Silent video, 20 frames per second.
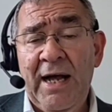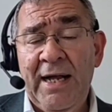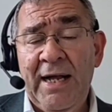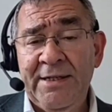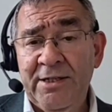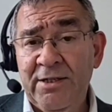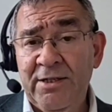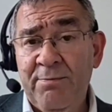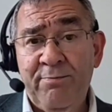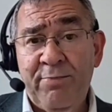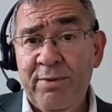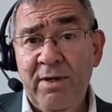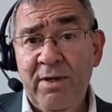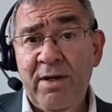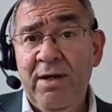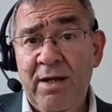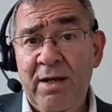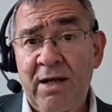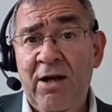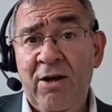and
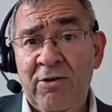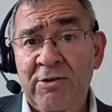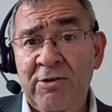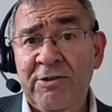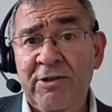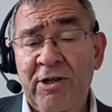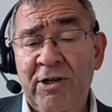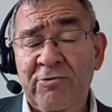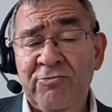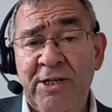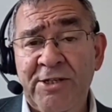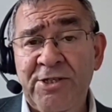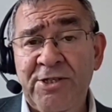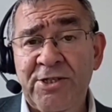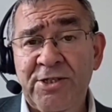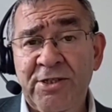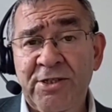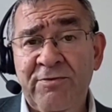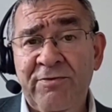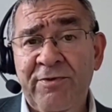are
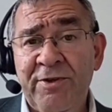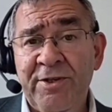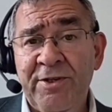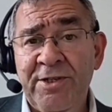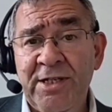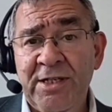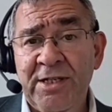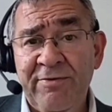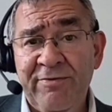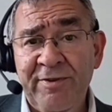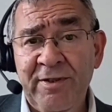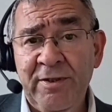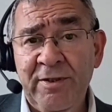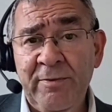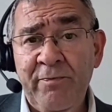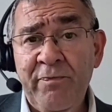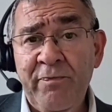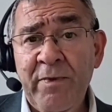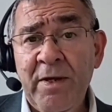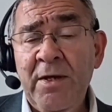registered for the
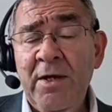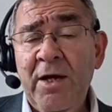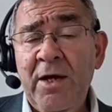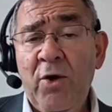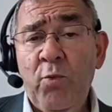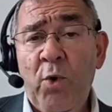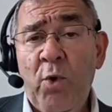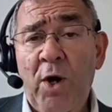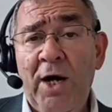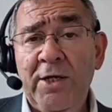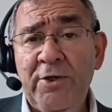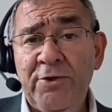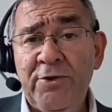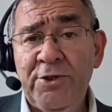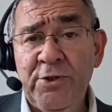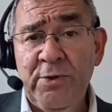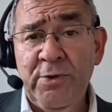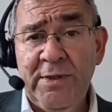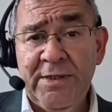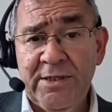DPhil. And while
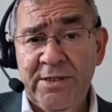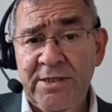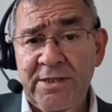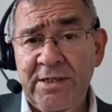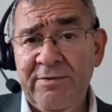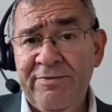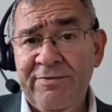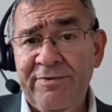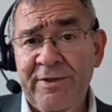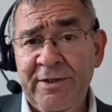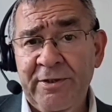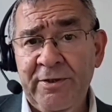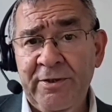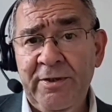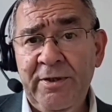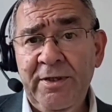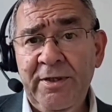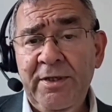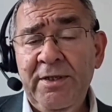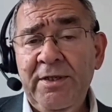you're doing the
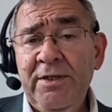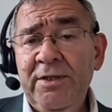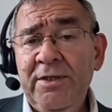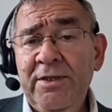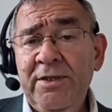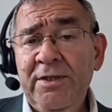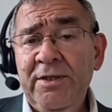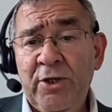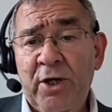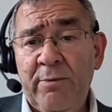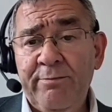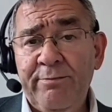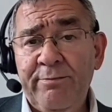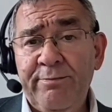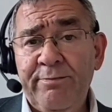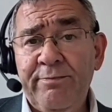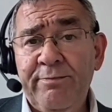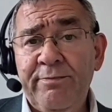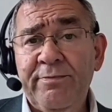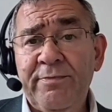DPhil, you're not,
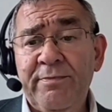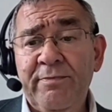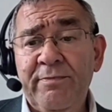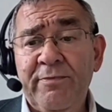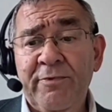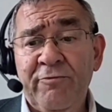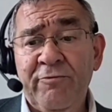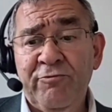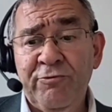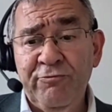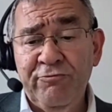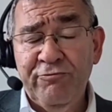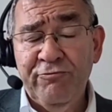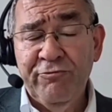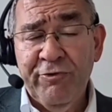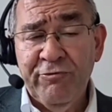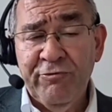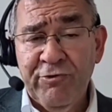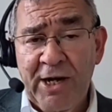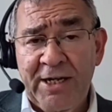
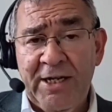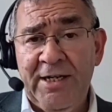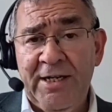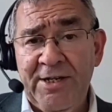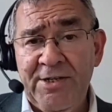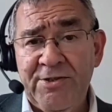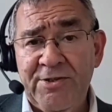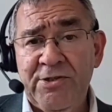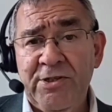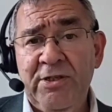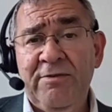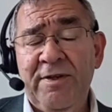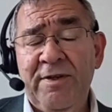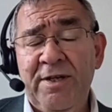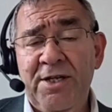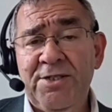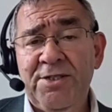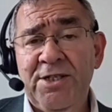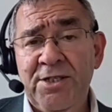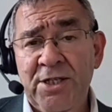the regulations of the
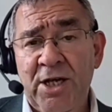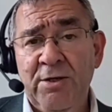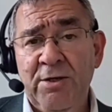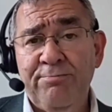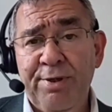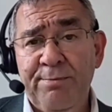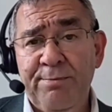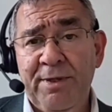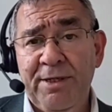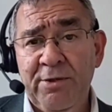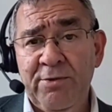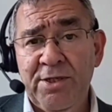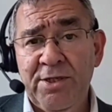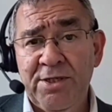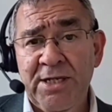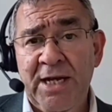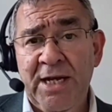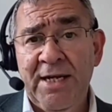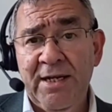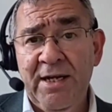university don't permit you
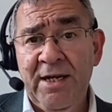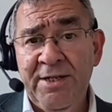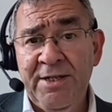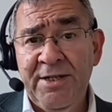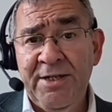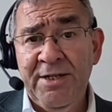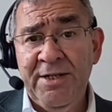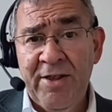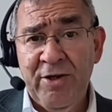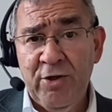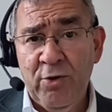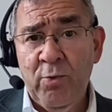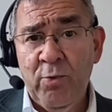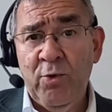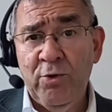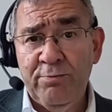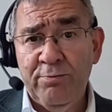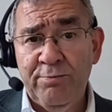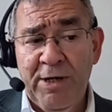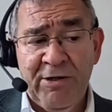to take another
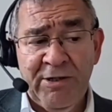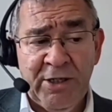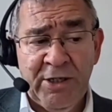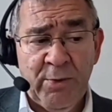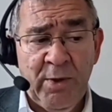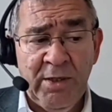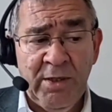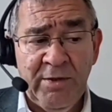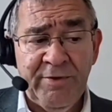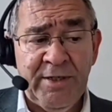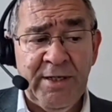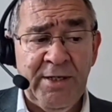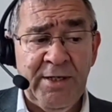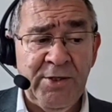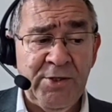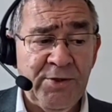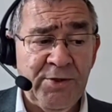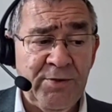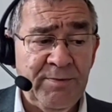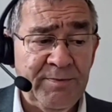award-bearing
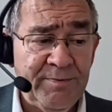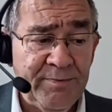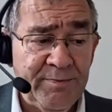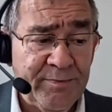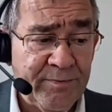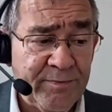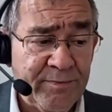qualification.